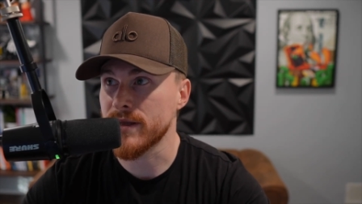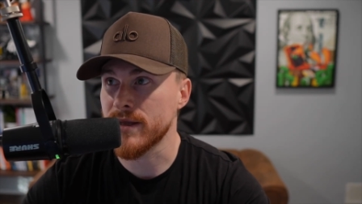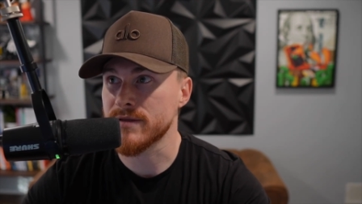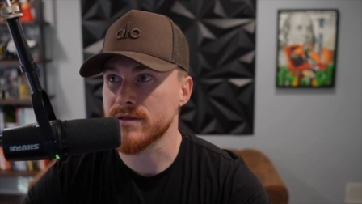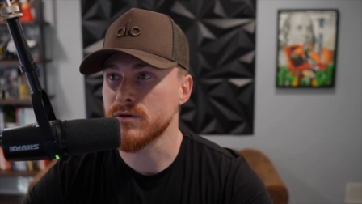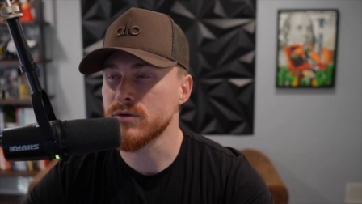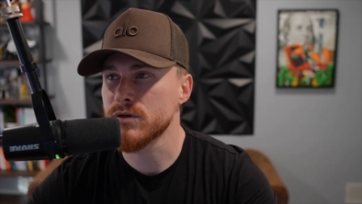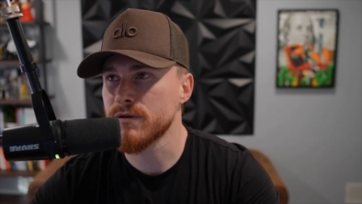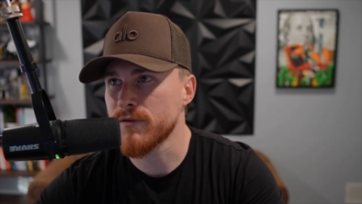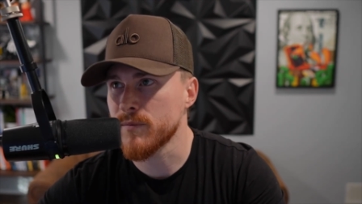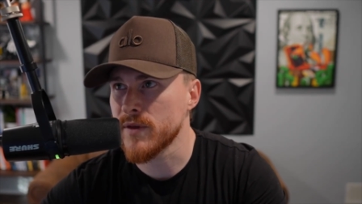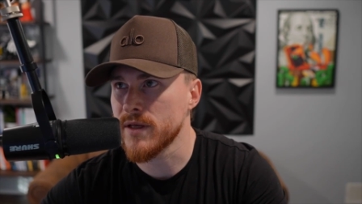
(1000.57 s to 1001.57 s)
It's usually
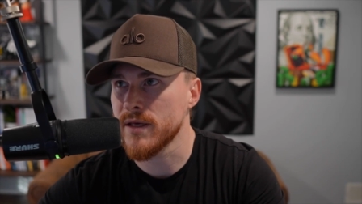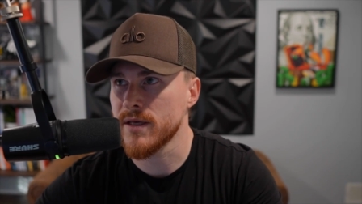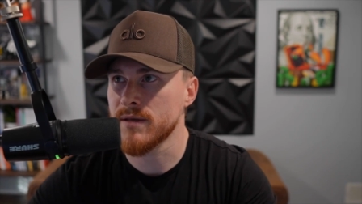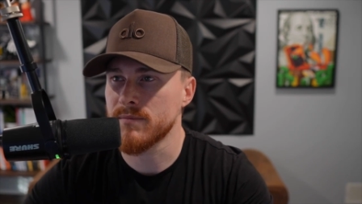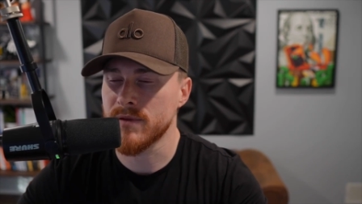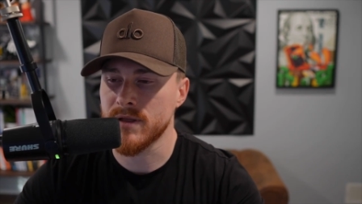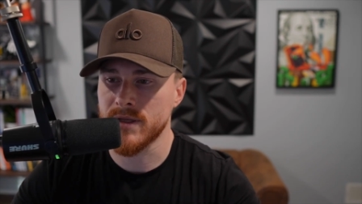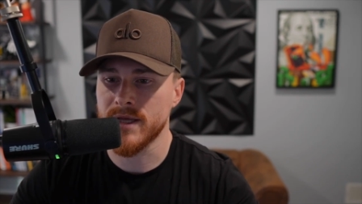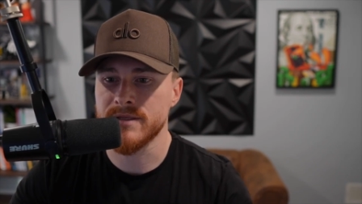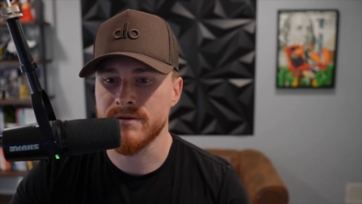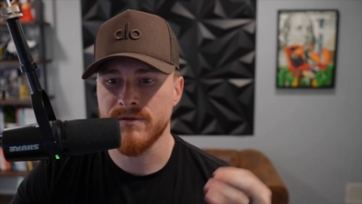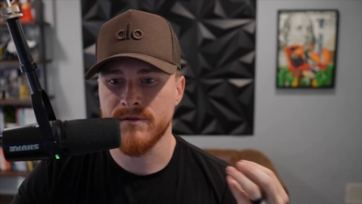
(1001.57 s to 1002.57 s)
from the
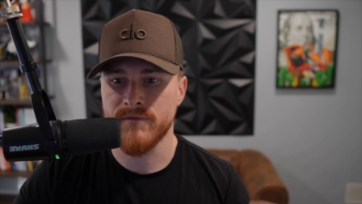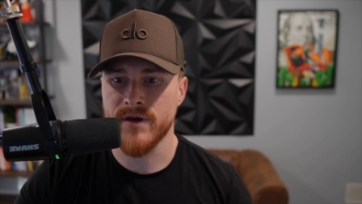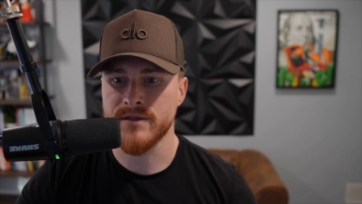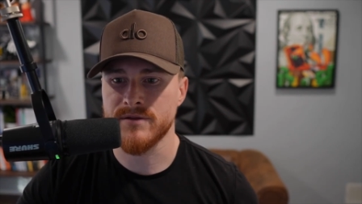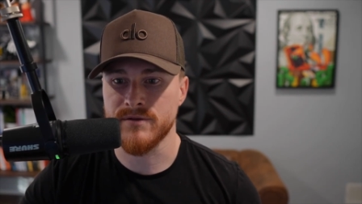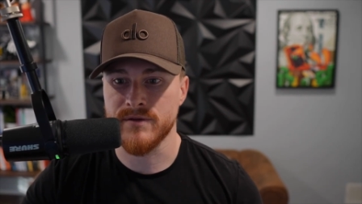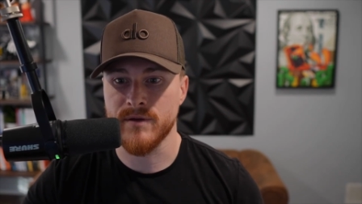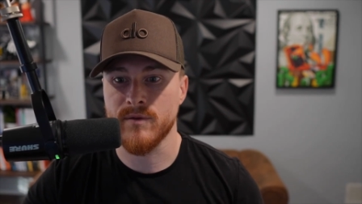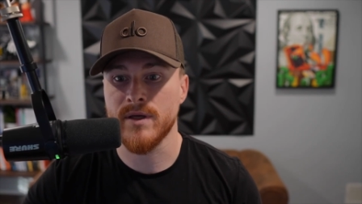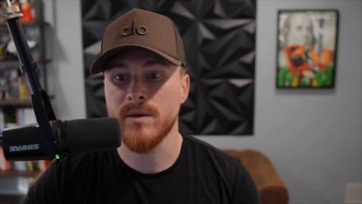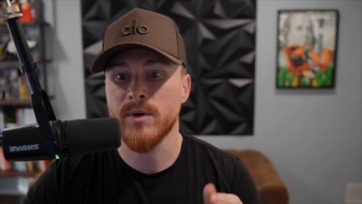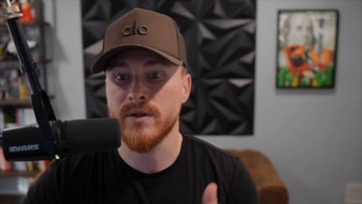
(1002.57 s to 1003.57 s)
lens of an investor, and they're
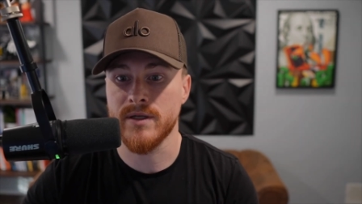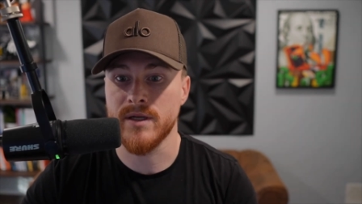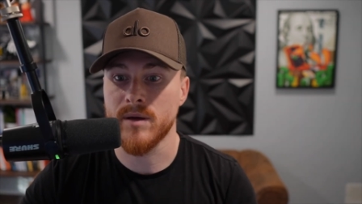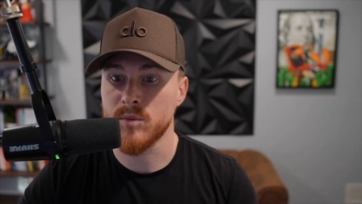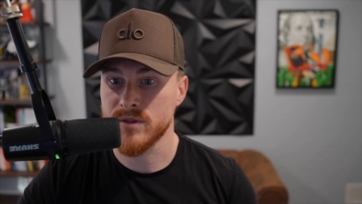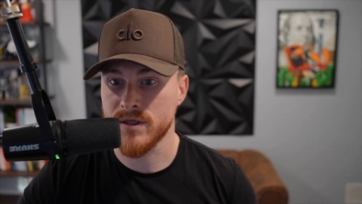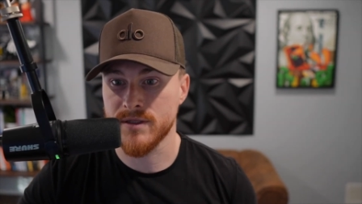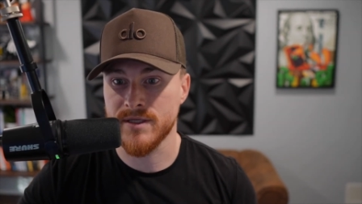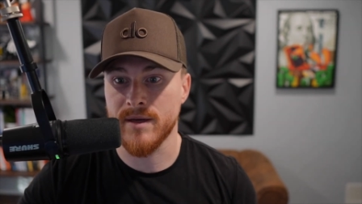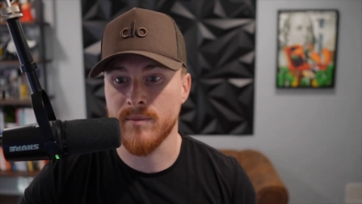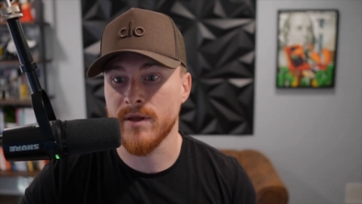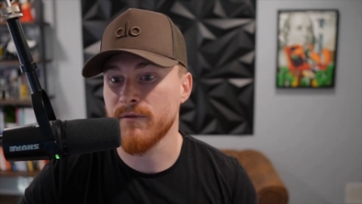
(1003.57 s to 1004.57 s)
thinking about the numbers all the
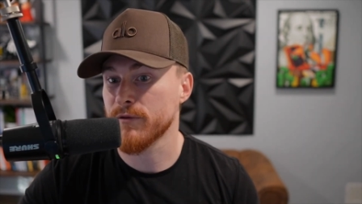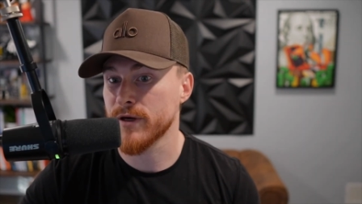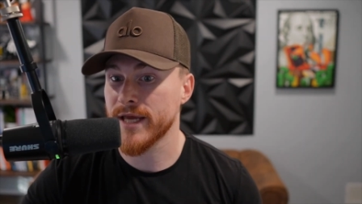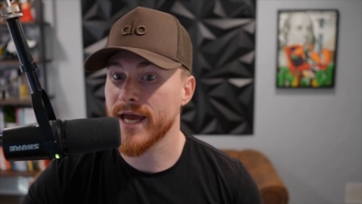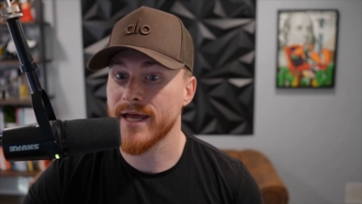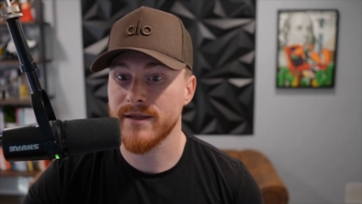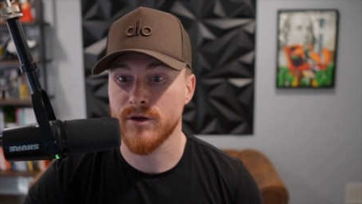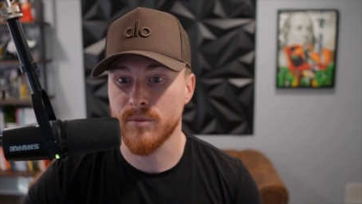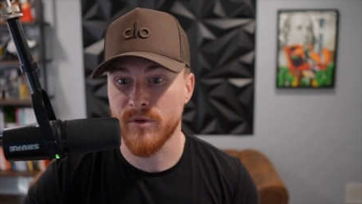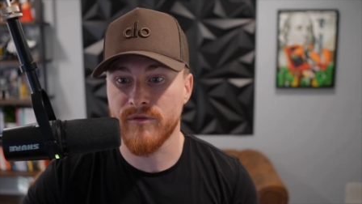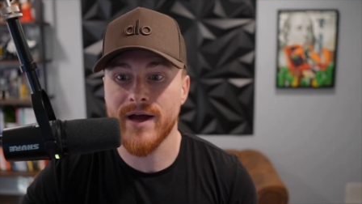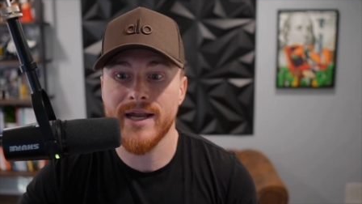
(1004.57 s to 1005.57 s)
time. And they forget you're
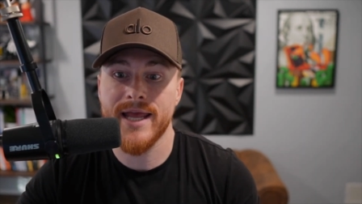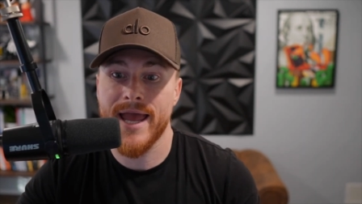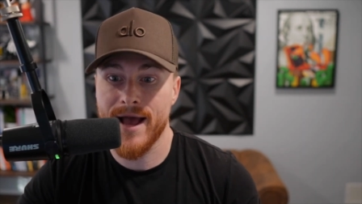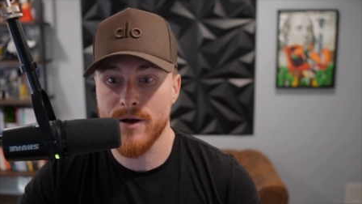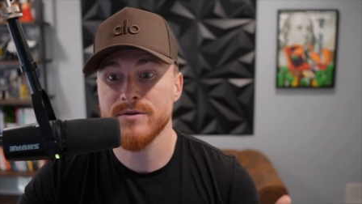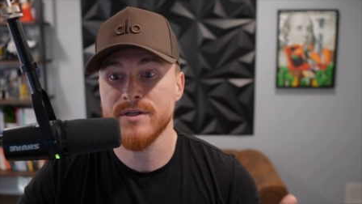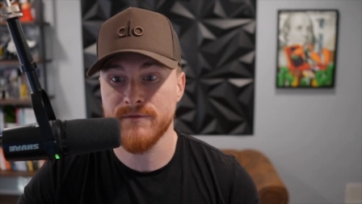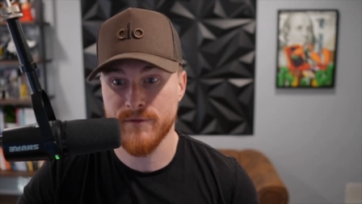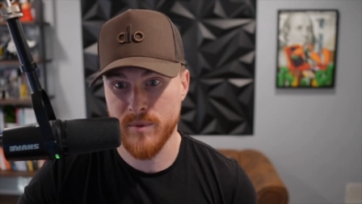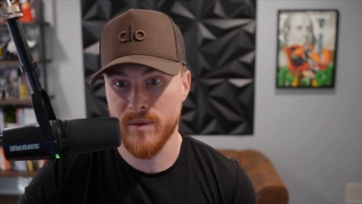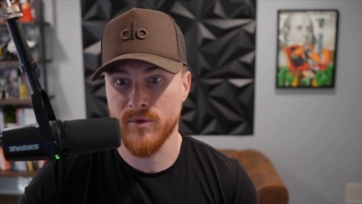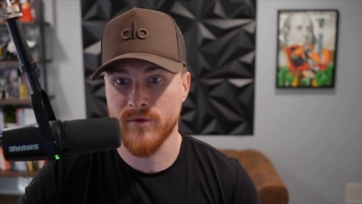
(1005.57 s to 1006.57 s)
providing housing for
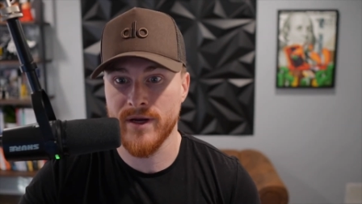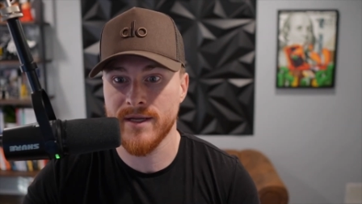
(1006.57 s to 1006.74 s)
people, right?